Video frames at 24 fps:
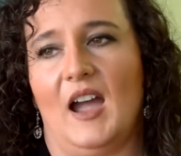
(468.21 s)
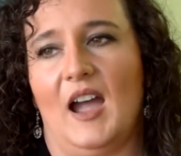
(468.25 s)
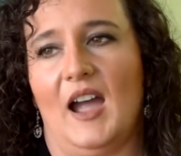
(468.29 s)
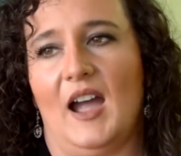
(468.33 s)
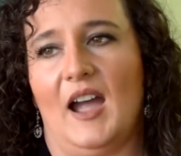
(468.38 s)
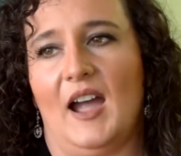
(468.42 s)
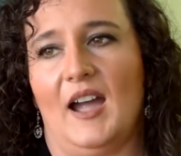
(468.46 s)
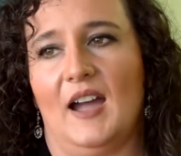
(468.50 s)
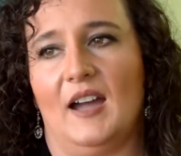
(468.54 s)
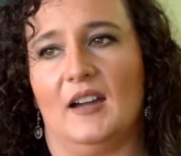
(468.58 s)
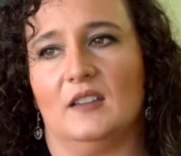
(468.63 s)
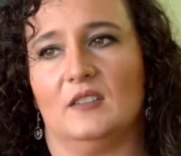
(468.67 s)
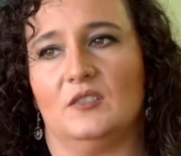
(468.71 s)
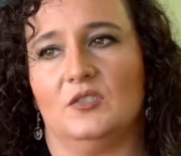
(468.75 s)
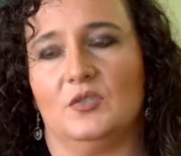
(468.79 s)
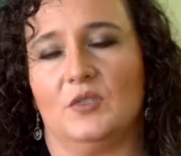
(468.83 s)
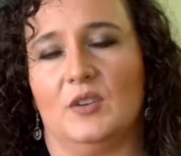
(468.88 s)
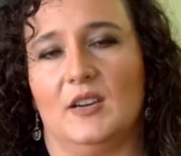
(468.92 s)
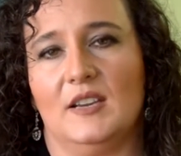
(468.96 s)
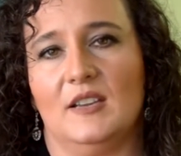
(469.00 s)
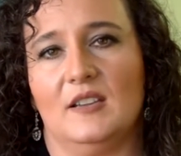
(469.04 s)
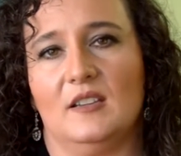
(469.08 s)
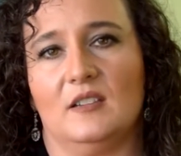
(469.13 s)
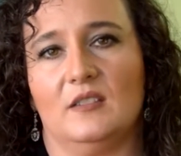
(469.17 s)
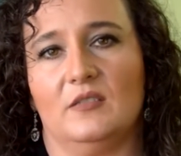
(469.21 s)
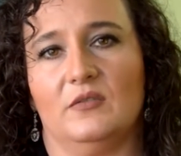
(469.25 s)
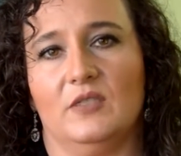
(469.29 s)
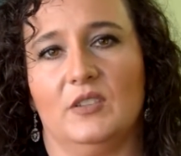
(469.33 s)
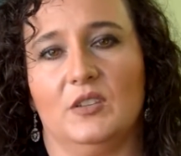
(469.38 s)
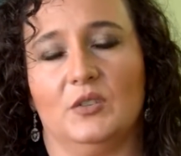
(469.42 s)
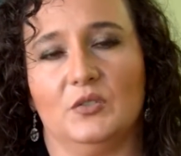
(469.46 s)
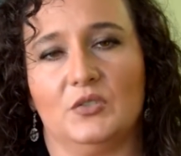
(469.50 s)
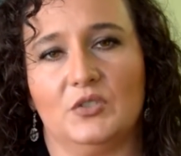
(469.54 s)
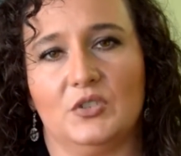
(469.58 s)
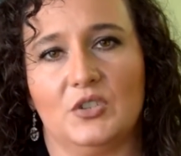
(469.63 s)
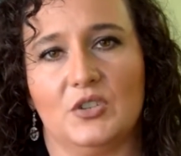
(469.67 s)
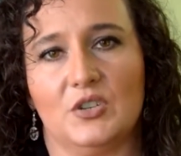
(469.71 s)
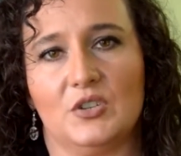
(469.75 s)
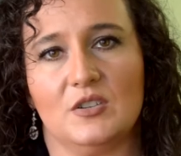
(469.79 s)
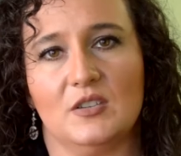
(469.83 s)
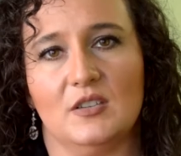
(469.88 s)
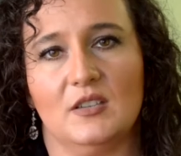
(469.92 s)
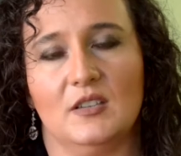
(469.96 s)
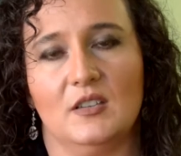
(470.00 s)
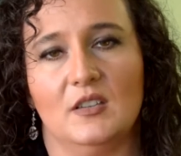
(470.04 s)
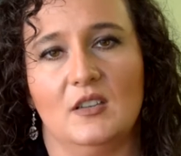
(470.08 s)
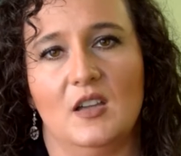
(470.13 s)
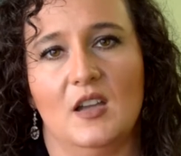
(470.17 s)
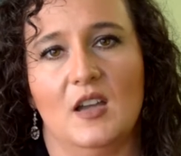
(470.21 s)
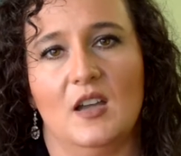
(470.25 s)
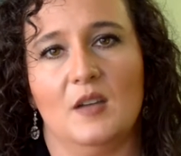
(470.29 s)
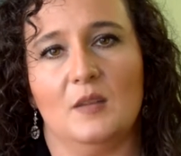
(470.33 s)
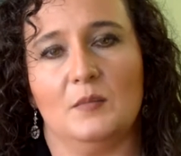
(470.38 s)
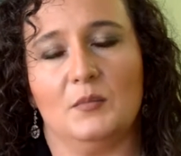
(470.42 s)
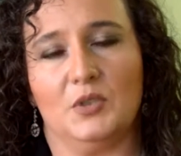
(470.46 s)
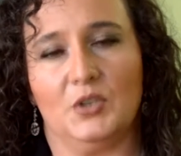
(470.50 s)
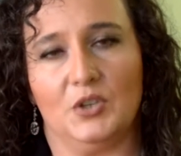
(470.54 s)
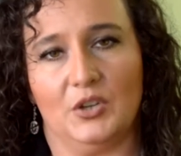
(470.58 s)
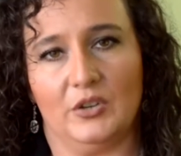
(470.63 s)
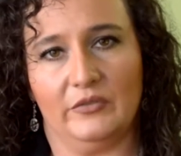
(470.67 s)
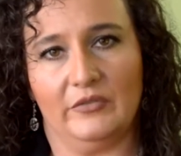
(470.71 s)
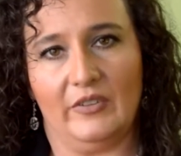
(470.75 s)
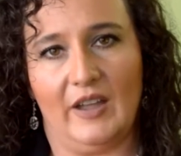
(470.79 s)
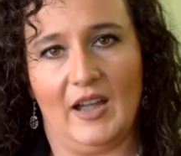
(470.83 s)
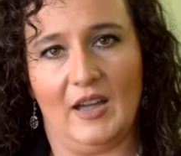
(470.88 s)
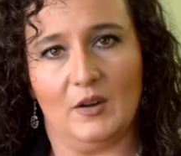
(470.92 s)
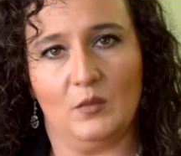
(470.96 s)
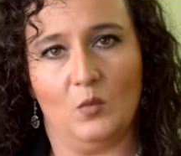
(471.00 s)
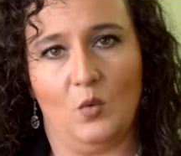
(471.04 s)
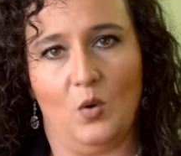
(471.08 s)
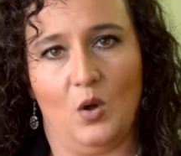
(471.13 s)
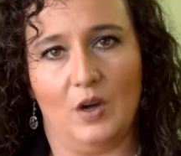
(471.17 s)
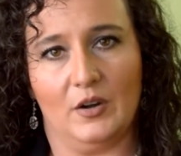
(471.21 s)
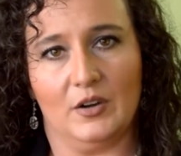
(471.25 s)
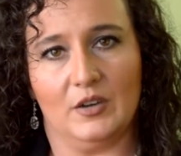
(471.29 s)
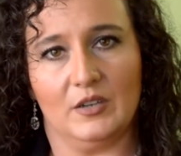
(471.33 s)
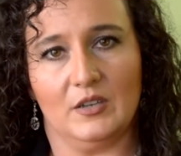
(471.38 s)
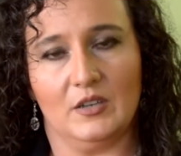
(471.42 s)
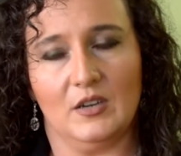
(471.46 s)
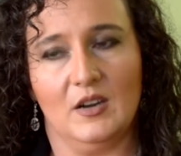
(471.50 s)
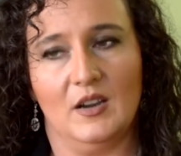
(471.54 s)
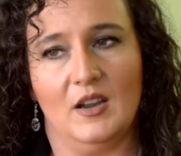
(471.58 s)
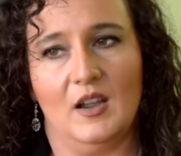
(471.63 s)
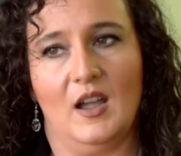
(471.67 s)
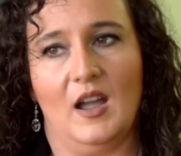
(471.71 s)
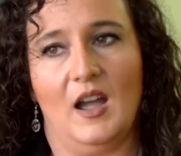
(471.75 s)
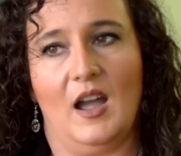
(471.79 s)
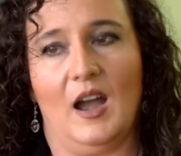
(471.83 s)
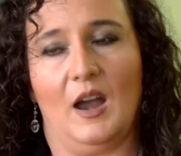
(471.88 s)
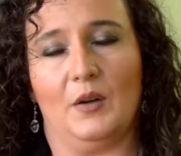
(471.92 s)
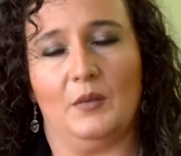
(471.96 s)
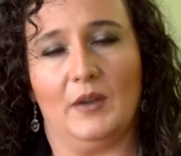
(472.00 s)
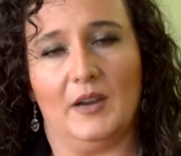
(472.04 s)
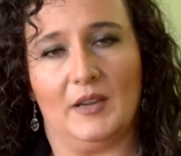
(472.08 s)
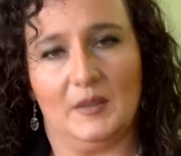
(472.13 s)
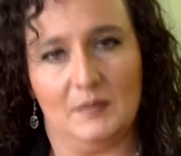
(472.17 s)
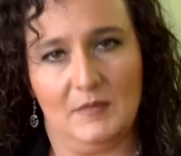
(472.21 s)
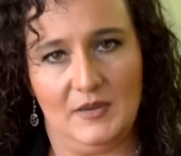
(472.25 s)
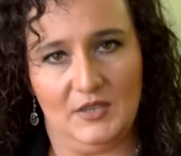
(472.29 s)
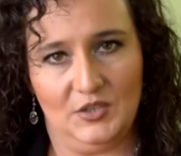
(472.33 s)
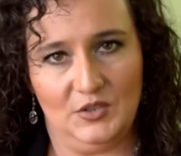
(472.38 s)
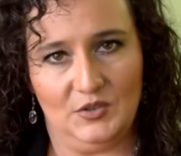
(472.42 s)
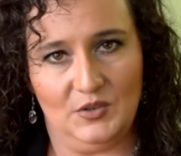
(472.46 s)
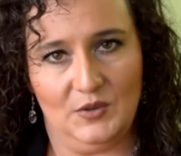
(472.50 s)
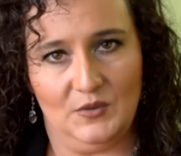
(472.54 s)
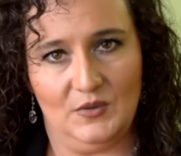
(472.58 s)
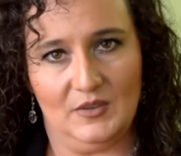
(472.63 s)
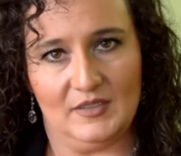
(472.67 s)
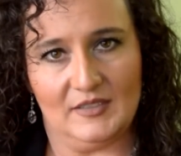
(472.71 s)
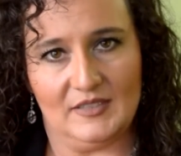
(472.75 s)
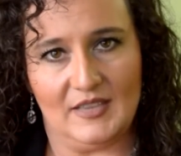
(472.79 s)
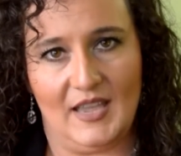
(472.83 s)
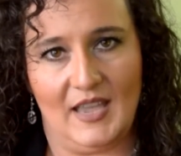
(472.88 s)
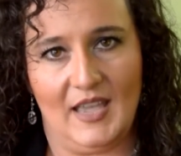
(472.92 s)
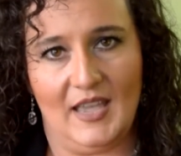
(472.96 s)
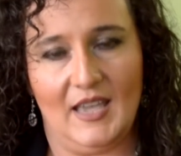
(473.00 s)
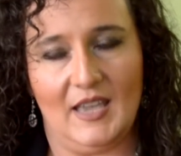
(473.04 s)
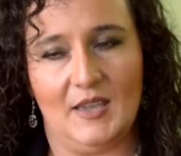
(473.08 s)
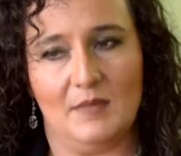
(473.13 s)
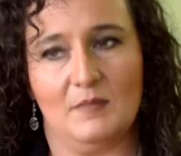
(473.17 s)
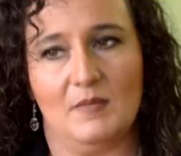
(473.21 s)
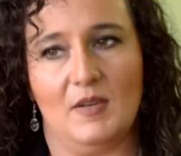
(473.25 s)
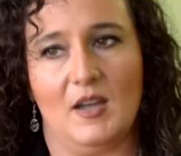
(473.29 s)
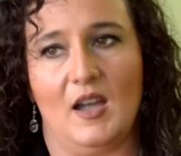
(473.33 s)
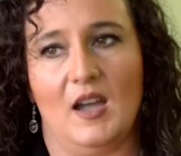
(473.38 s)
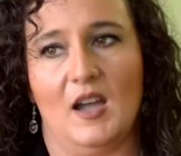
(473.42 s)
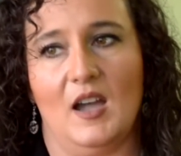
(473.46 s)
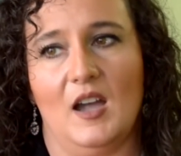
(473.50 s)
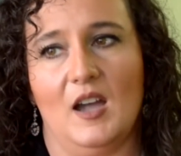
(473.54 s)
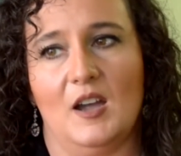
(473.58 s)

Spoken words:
I drink filtered, purified water. I recommend you do the same.